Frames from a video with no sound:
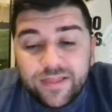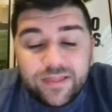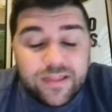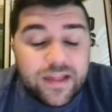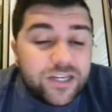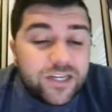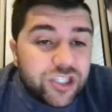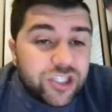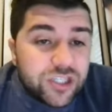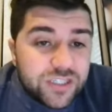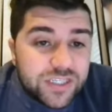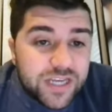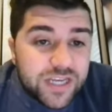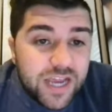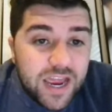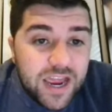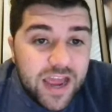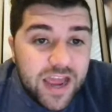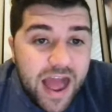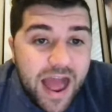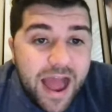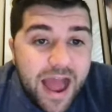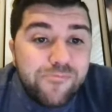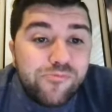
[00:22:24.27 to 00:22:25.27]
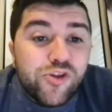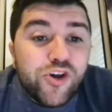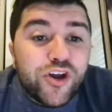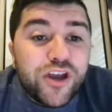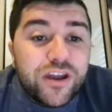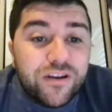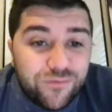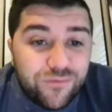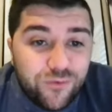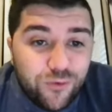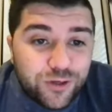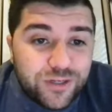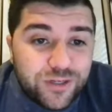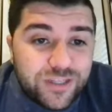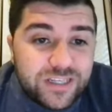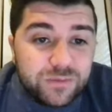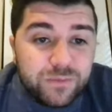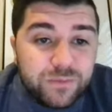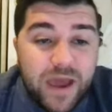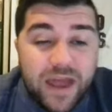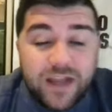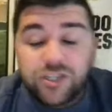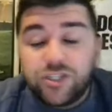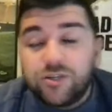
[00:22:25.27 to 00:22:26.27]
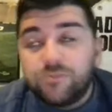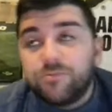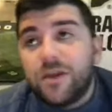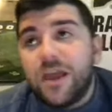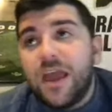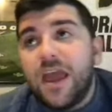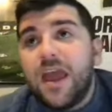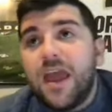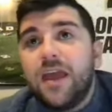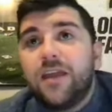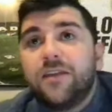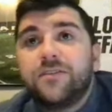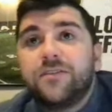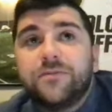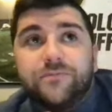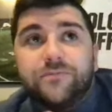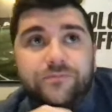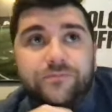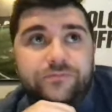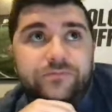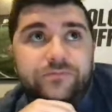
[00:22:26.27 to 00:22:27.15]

Let's just say I'm looking forward to this matchup. And